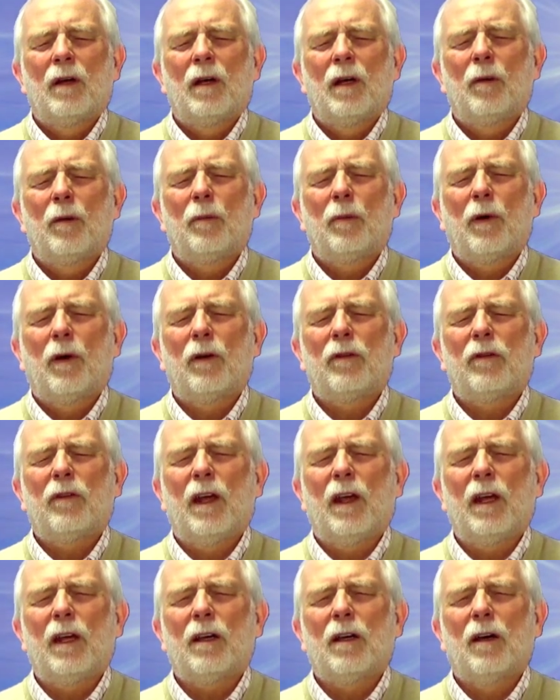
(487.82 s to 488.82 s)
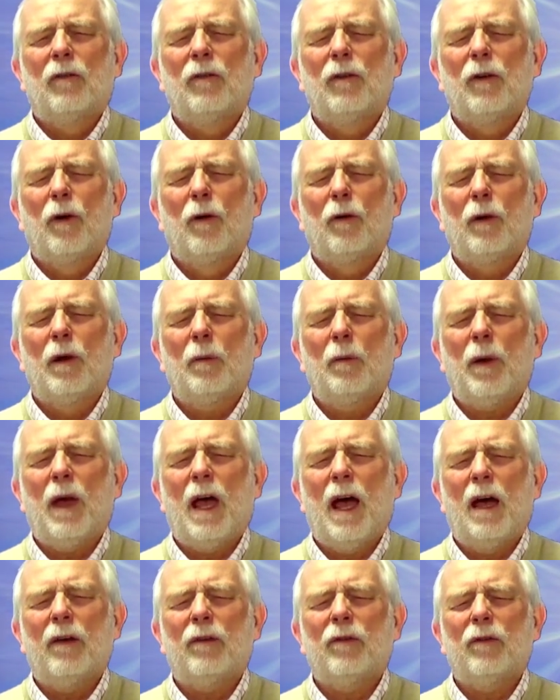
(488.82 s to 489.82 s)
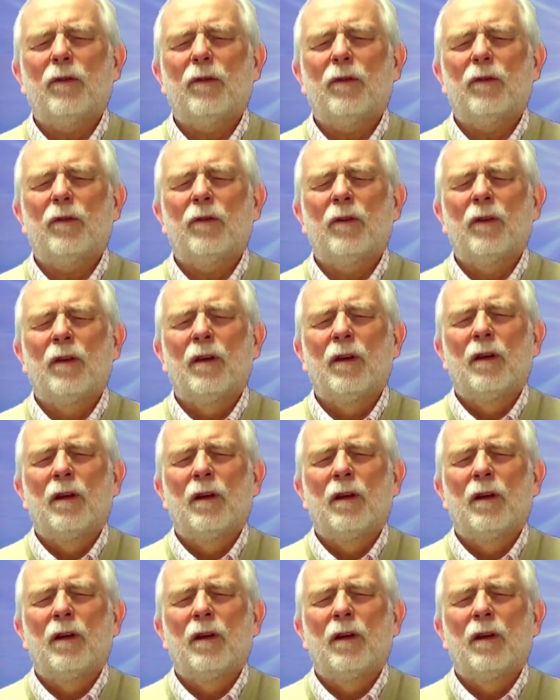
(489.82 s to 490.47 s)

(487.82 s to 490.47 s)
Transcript: and partake of your repasts,